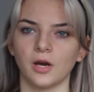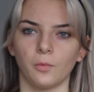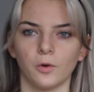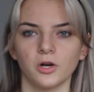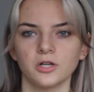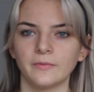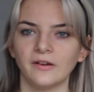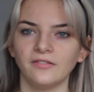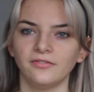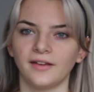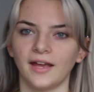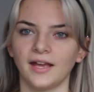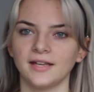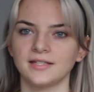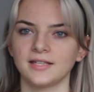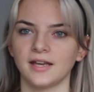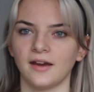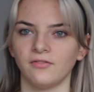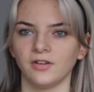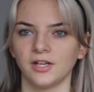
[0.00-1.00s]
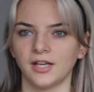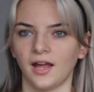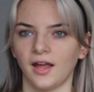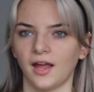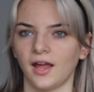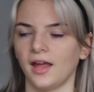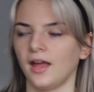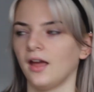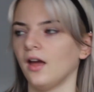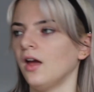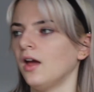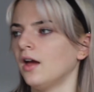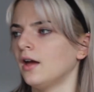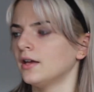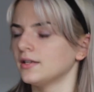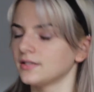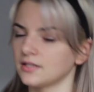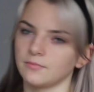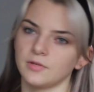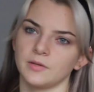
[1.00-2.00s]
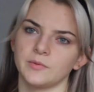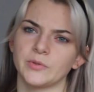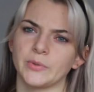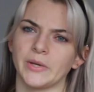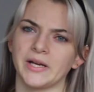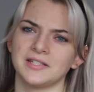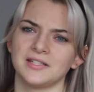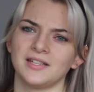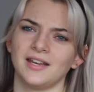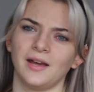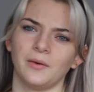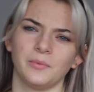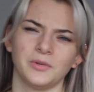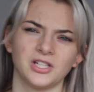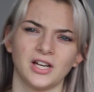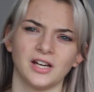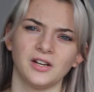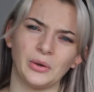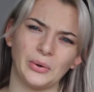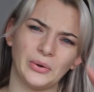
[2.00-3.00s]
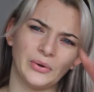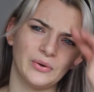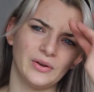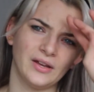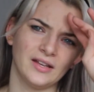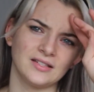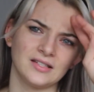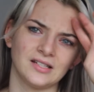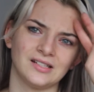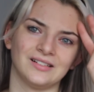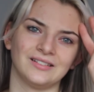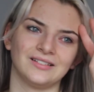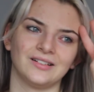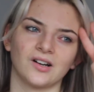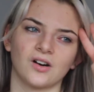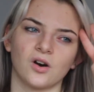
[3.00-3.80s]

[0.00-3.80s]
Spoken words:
I wash my face every day, sometimes twice a day, which I know isn't